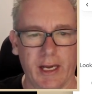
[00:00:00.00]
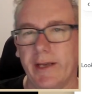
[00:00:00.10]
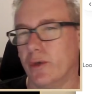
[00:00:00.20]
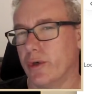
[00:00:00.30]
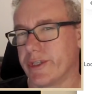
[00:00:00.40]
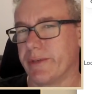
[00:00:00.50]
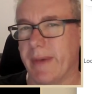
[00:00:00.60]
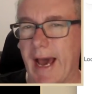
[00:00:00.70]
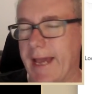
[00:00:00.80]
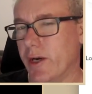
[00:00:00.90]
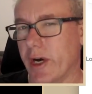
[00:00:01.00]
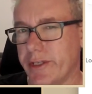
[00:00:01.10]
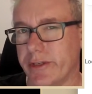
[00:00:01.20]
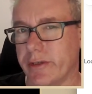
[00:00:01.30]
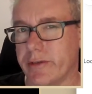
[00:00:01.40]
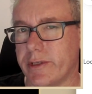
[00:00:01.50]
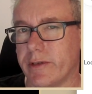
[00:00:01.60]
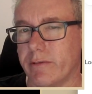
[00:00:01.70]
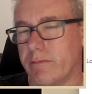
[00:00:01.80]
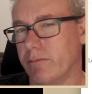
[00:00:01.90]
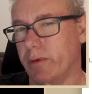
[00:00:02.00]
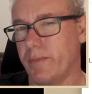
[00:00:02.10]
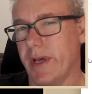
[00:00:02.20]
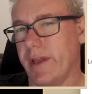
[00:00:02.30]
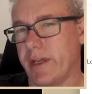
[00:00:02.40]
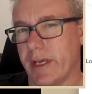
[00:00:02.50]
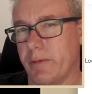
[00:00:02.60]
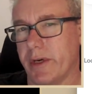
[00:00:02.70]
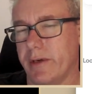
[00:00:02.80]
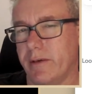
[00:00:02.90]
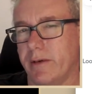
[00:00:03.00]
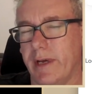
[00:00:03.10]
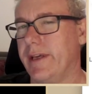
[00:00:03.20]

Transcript: "and awesome AI tools" would be the keyword.